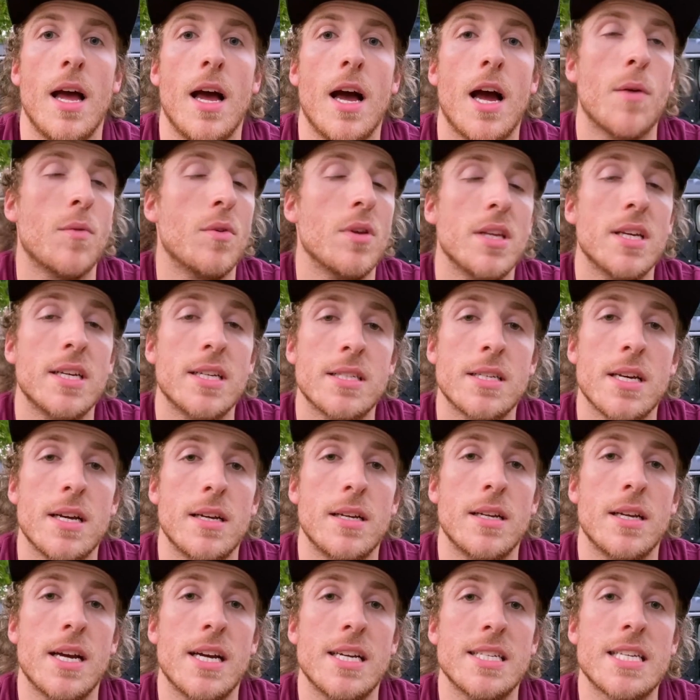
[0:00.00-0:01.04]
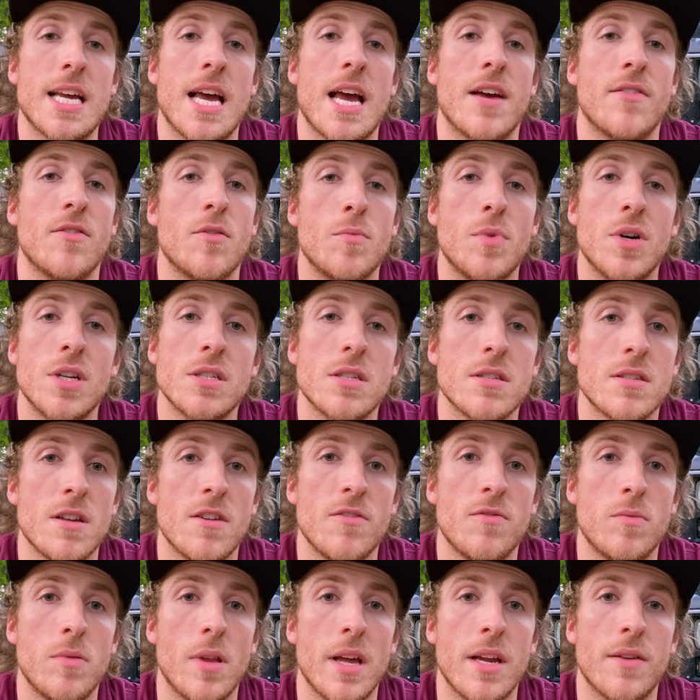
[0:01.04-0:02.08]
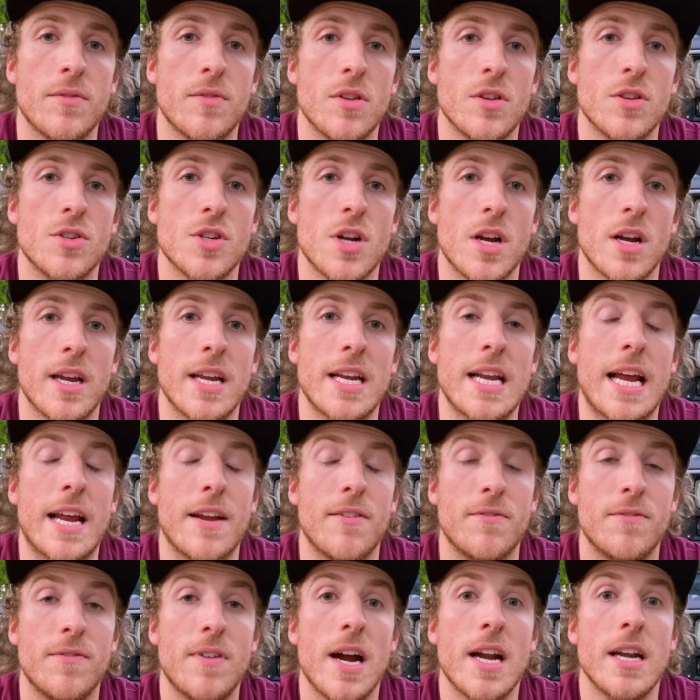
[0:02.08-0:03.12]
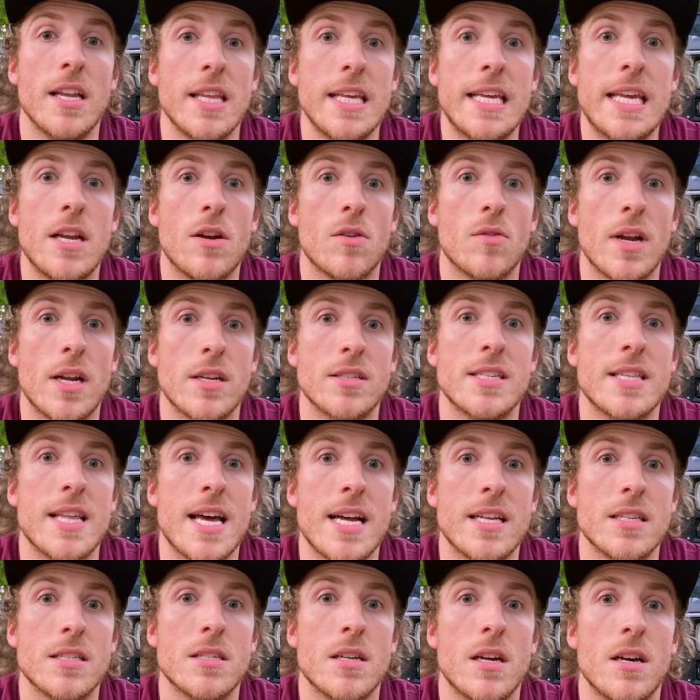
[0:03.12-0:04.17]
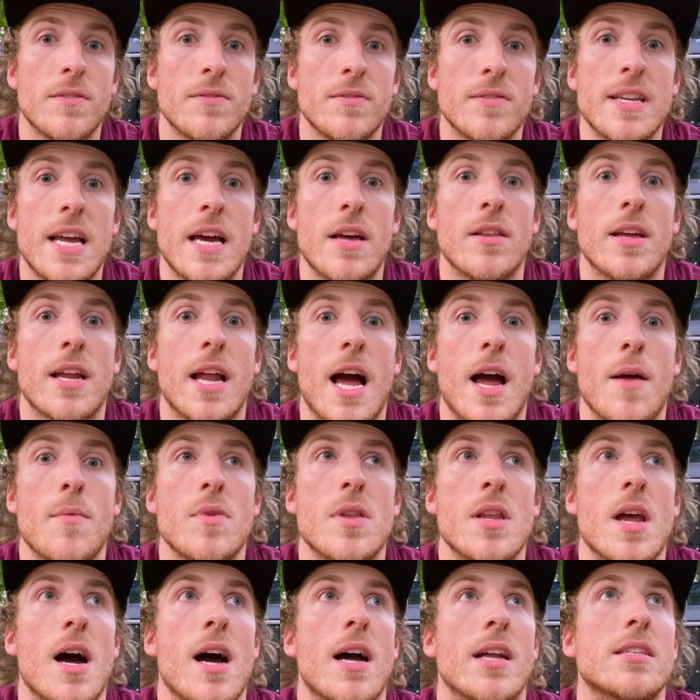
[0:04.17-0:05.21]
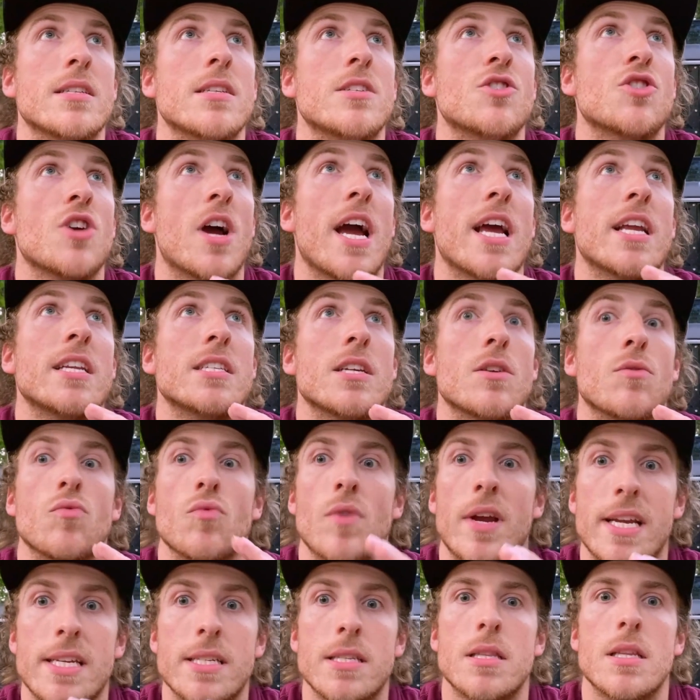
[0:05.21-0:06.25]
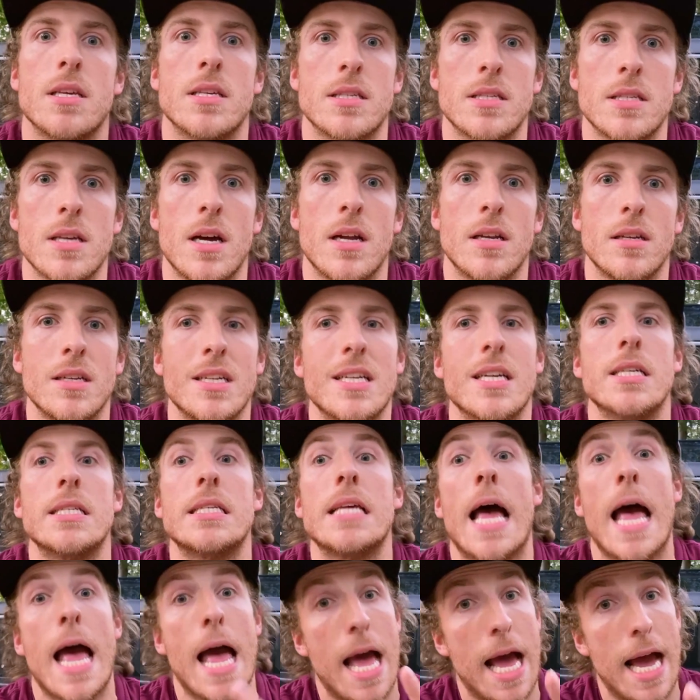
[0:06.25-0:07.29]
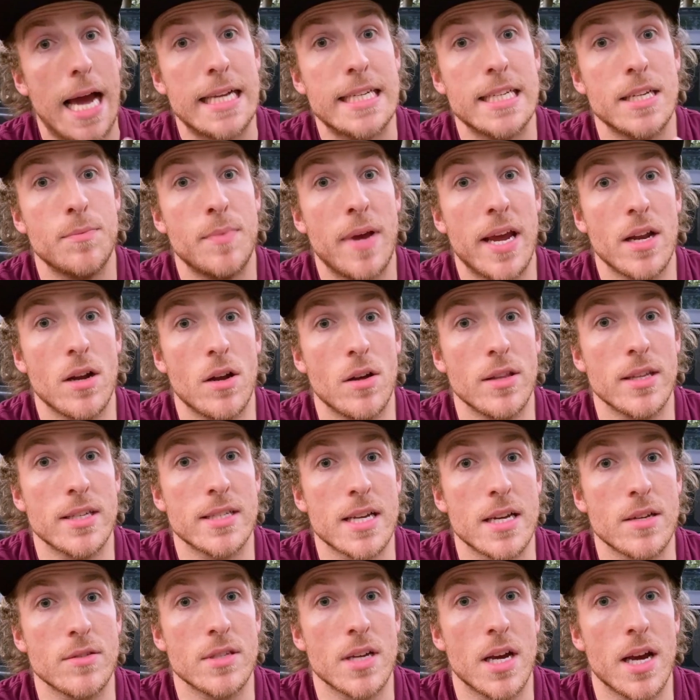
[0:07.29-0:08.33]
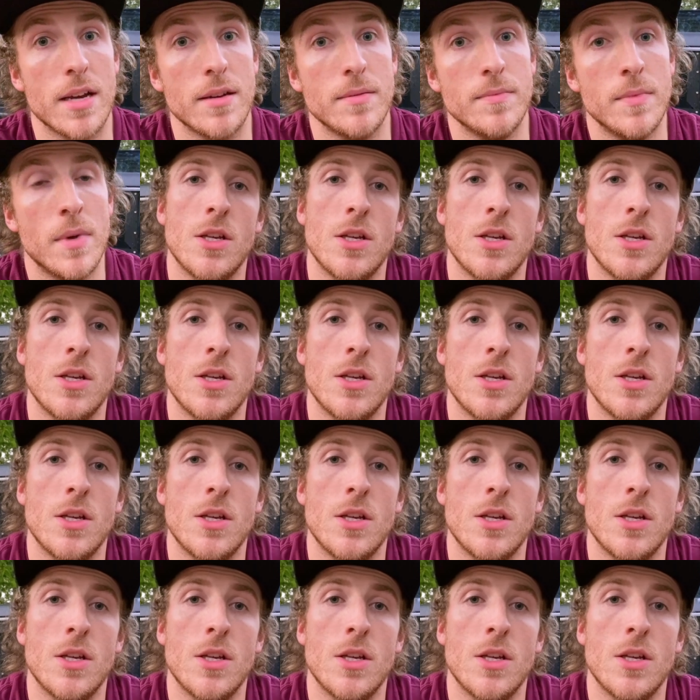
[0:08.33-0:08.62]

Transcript: I'm really excited, guys. I have a bunch of stuff planned for the truck, and I can finally get around to that stuff now that I'm not trying to race the sun, because I did paint all this outside.